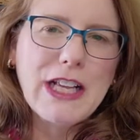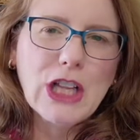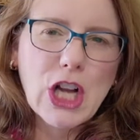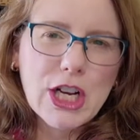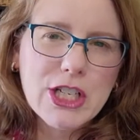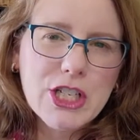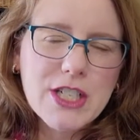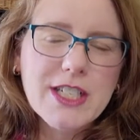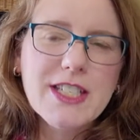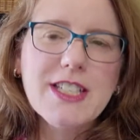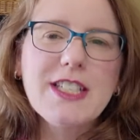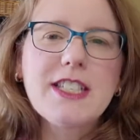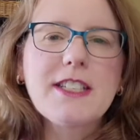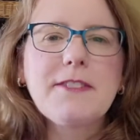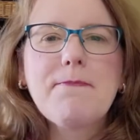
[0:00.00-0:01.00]

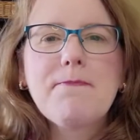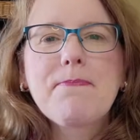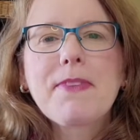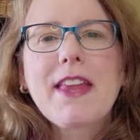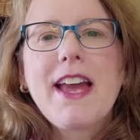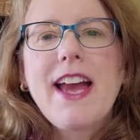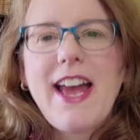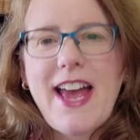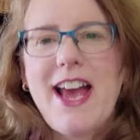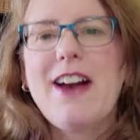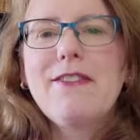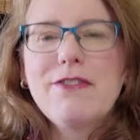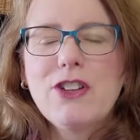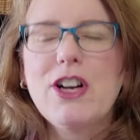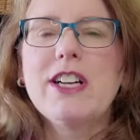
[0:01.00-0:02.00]
launches
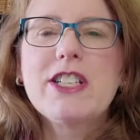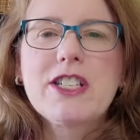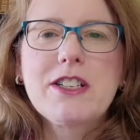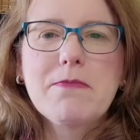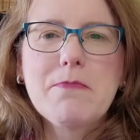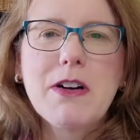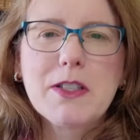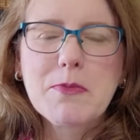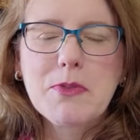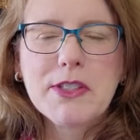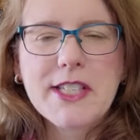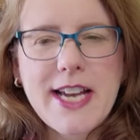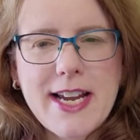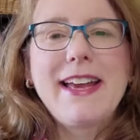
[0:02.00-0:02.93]
have launched multiple times.